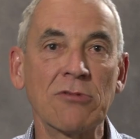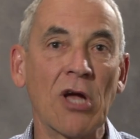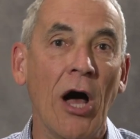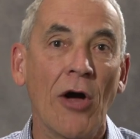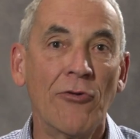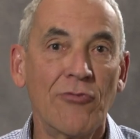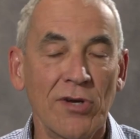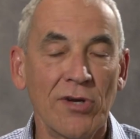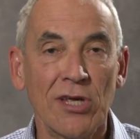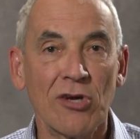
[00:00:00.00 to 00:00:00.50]

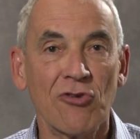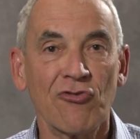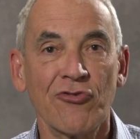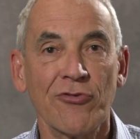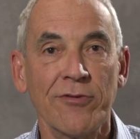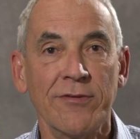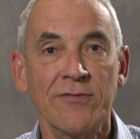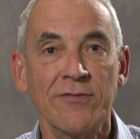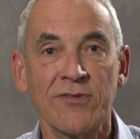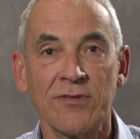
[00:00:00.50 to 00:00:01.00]

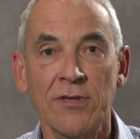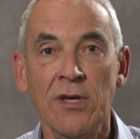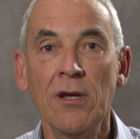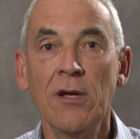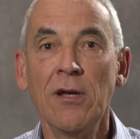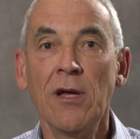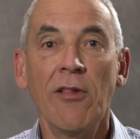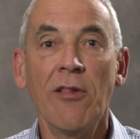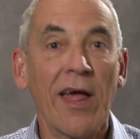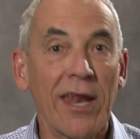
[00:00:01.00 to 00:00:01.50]
contradictions,
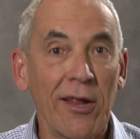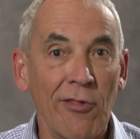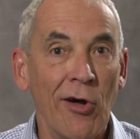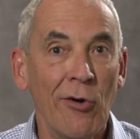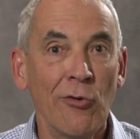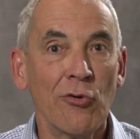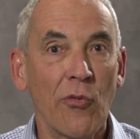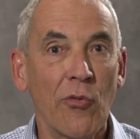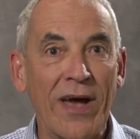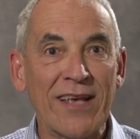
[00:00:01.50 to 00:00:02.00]
let
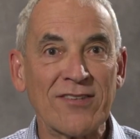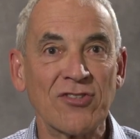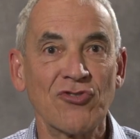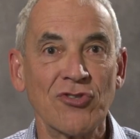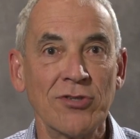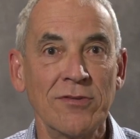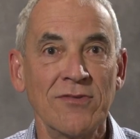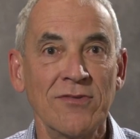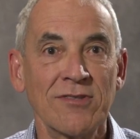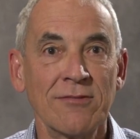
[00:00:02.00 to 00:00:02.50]
alone
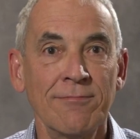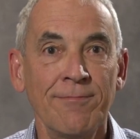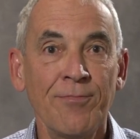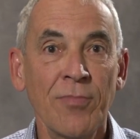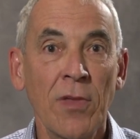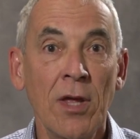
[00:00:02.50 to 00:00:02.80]
questions.